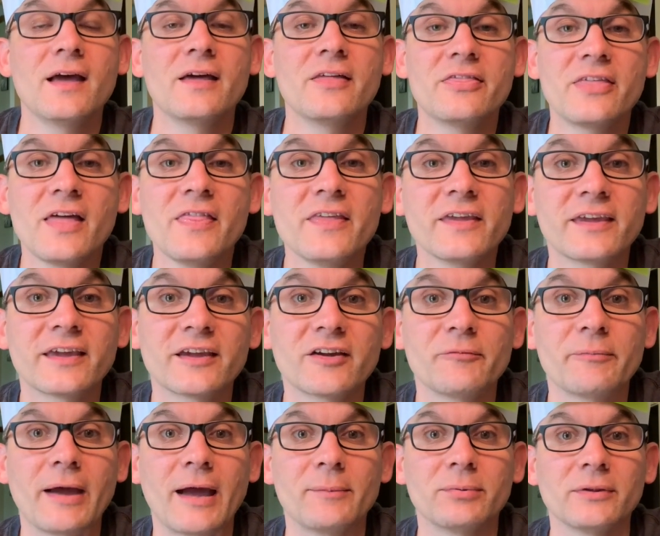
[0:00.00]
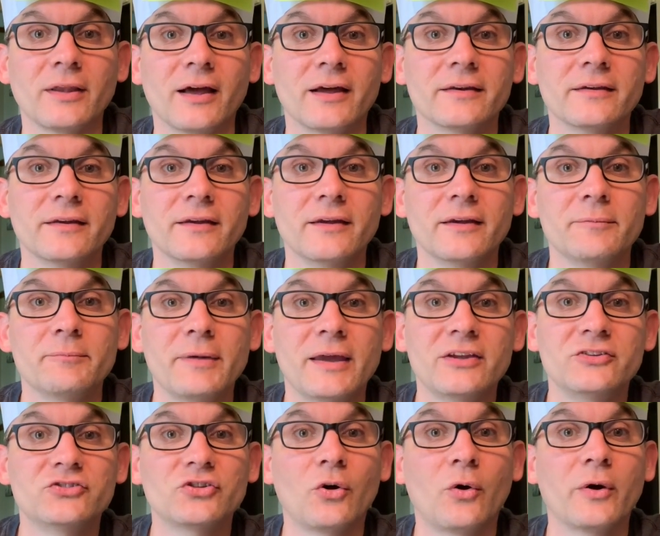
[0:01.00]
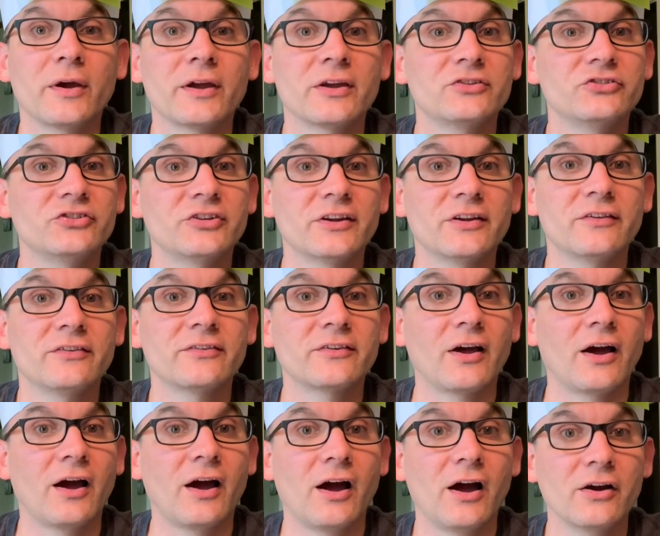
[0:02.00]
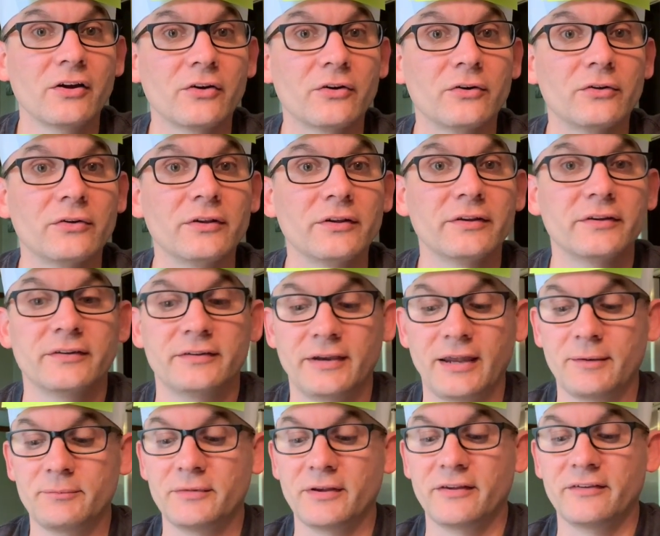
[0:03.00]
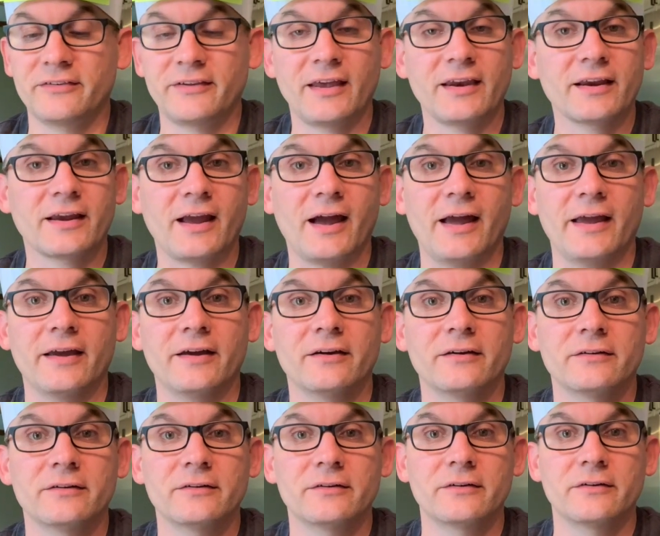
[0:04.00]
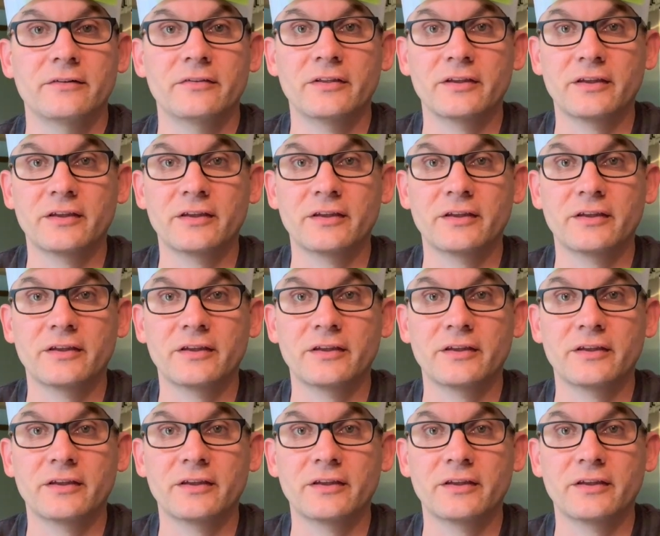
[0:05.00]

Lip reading: Then the king of Babylon made Jehoiachin's uncle, named Zedekiah, the